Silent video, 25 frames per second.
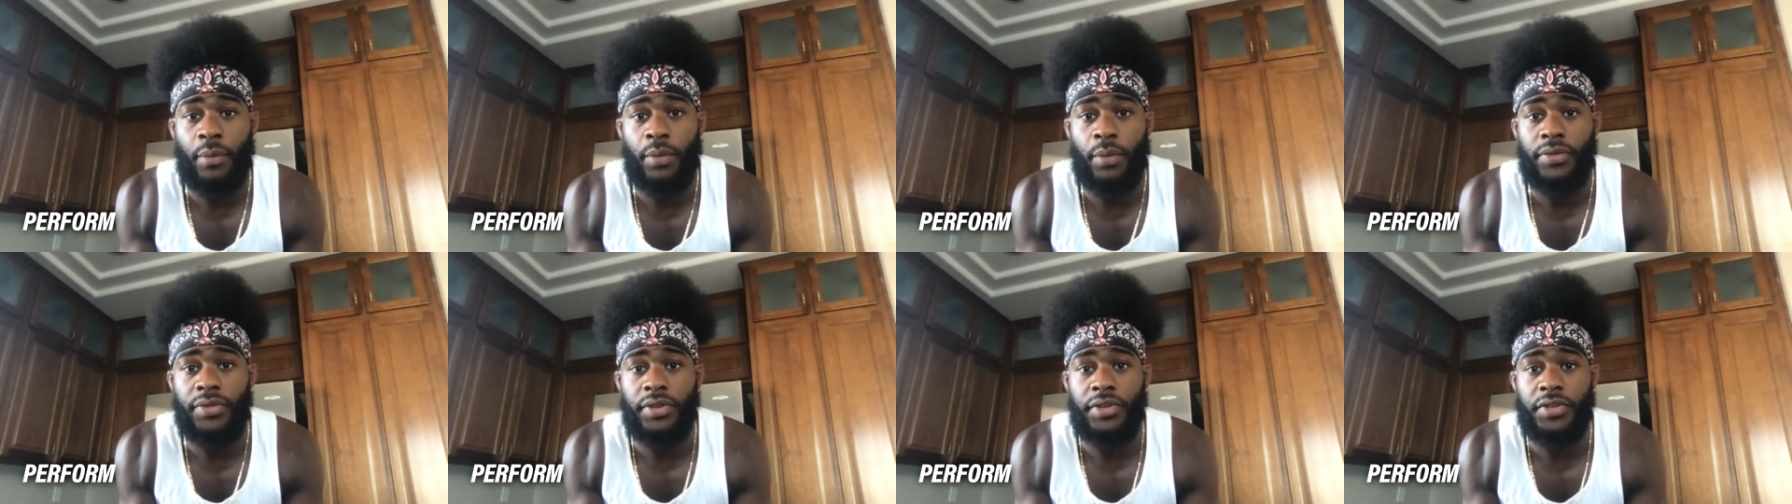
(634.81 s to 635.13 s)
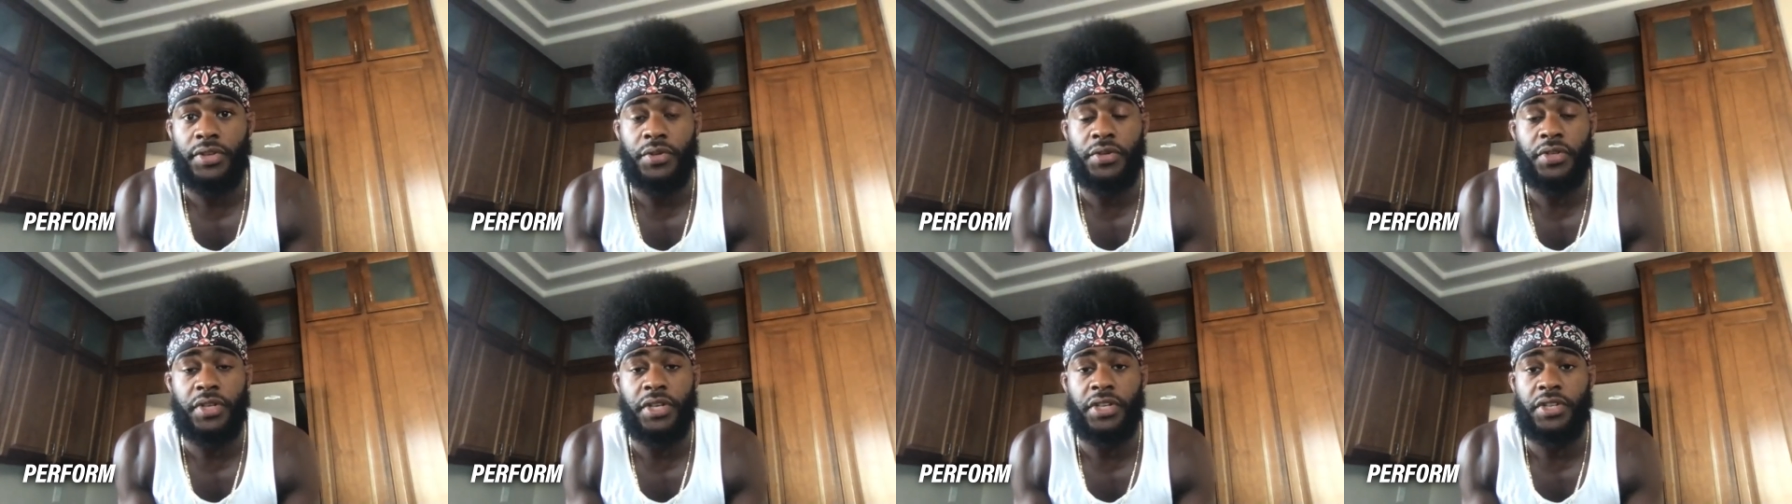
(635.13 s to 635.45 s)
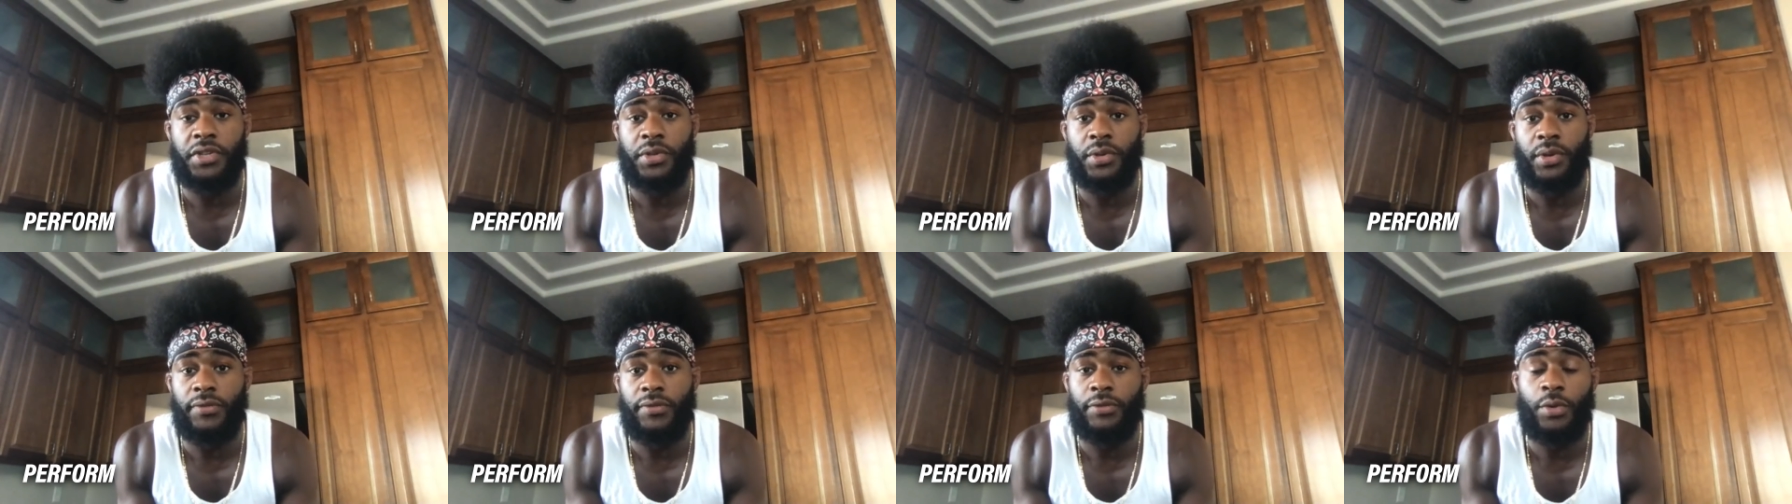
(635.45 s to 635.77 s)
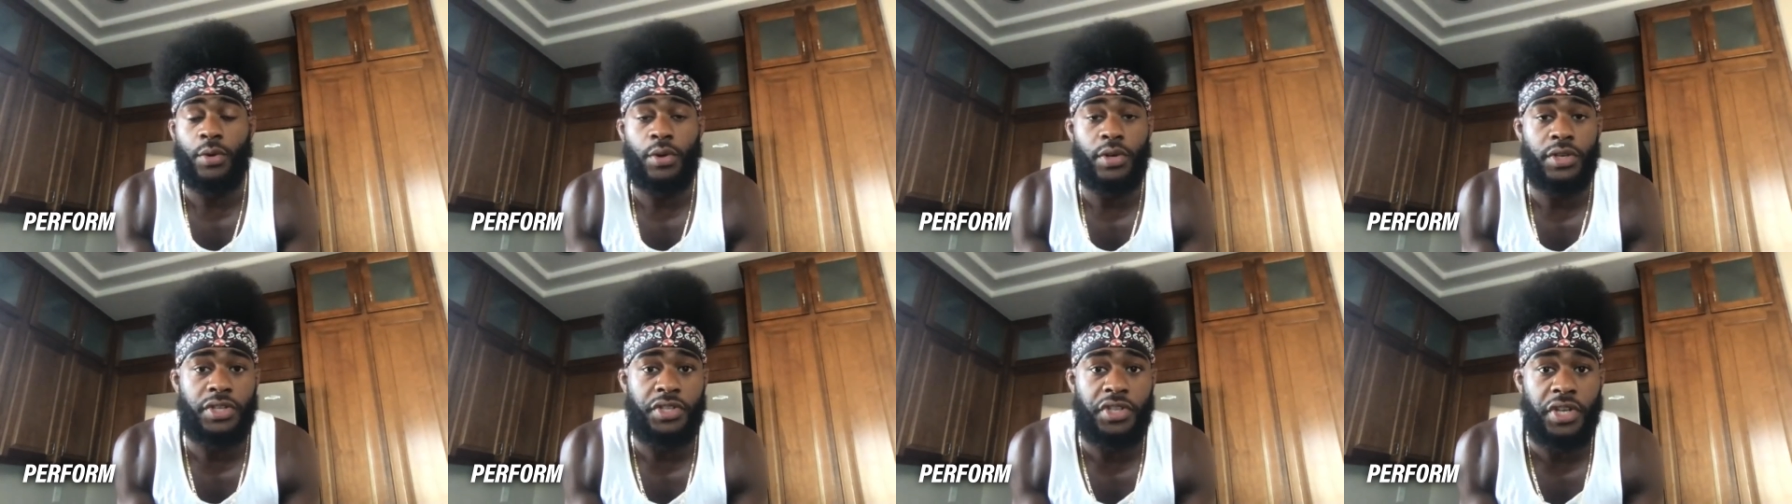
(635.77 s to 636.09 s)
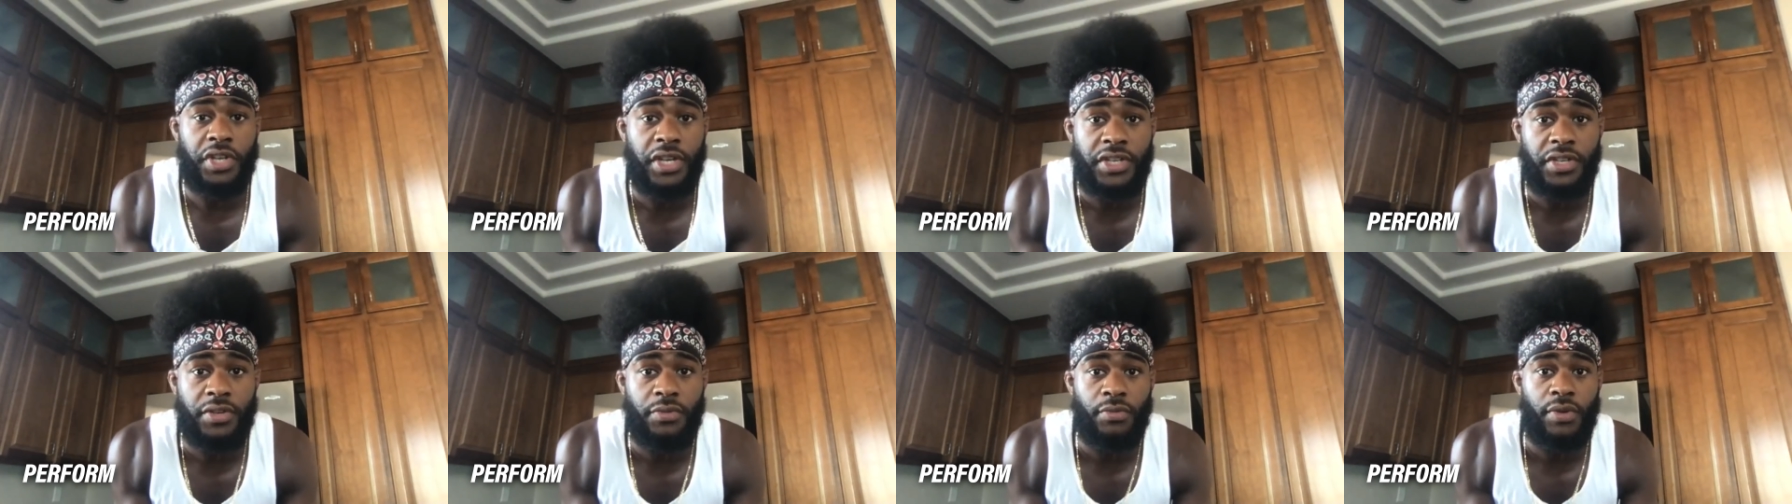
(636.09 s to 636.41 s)
with the jiu-jitsu, and of course
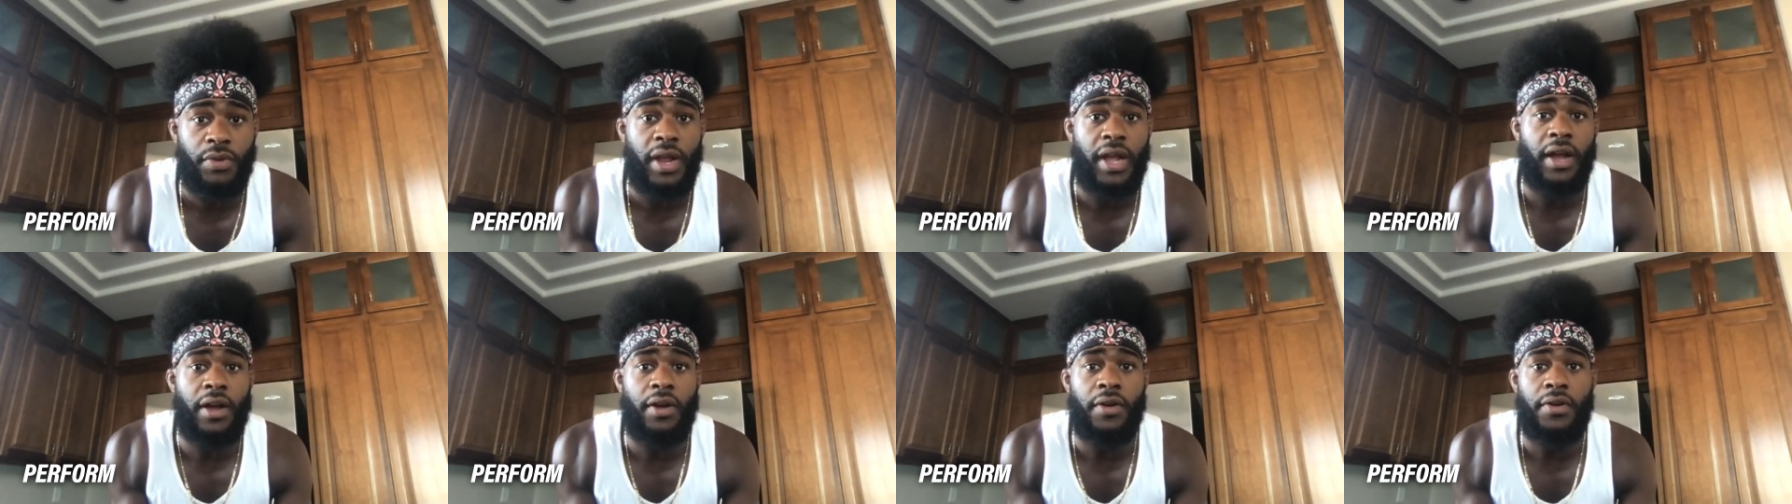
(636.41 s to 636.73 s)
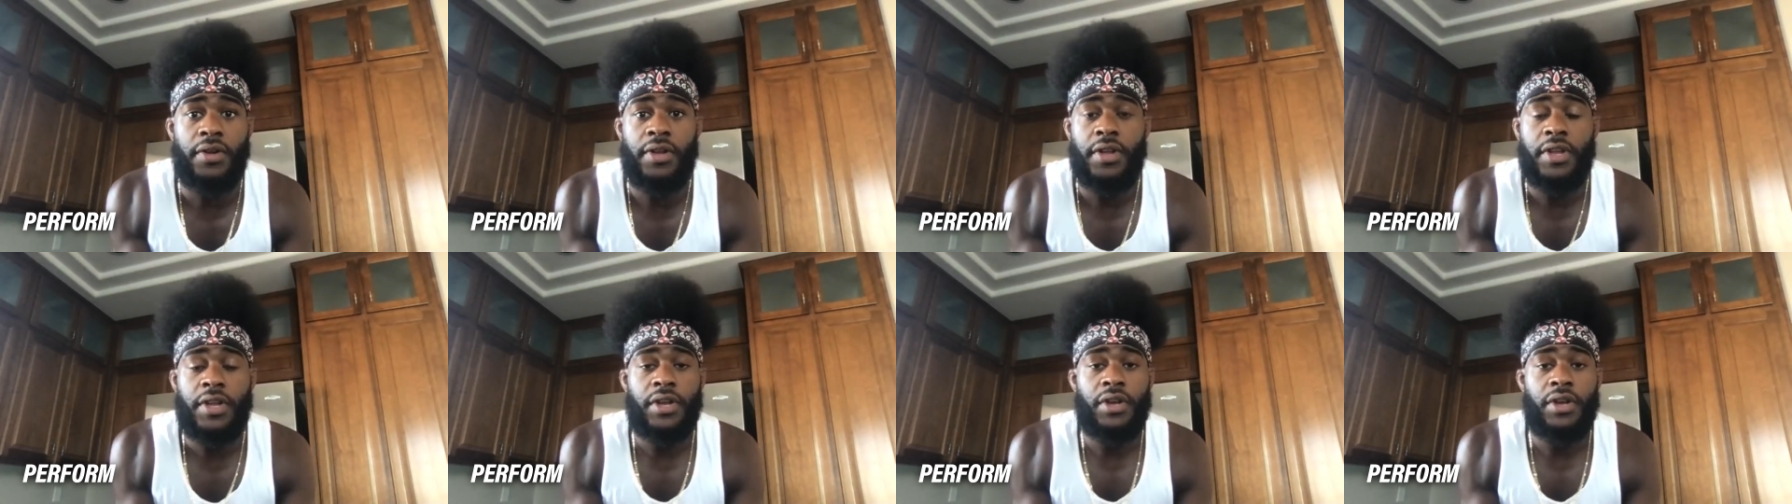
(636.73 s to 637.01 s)
Jason Rao,